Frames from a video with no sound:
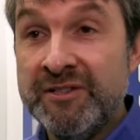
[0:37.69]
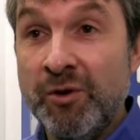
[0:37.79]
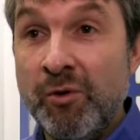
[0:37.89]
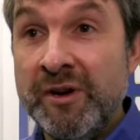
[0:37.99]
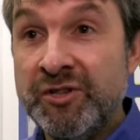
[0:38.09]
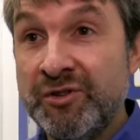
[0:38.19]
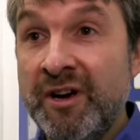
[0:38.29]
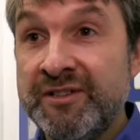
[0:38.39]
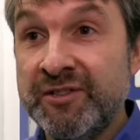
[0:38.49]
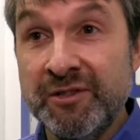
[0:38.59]
are always
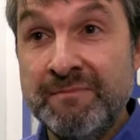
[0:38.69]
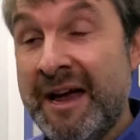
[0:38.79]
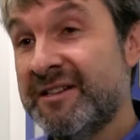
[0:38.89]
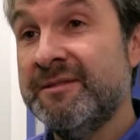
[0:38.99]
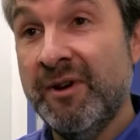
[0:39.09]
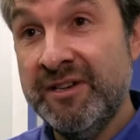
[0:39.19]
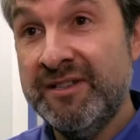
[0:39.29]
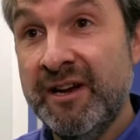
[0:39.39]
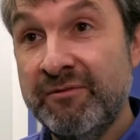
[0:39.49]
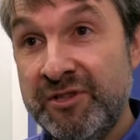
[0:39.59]
trying to sort of maximize
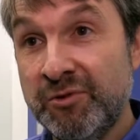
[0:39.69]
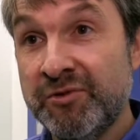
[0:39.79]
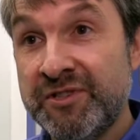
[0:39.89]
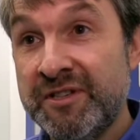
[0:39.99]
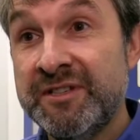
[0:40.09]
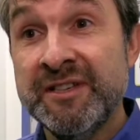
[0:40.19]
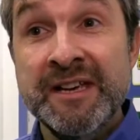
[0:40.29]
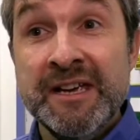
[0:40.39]
their resources.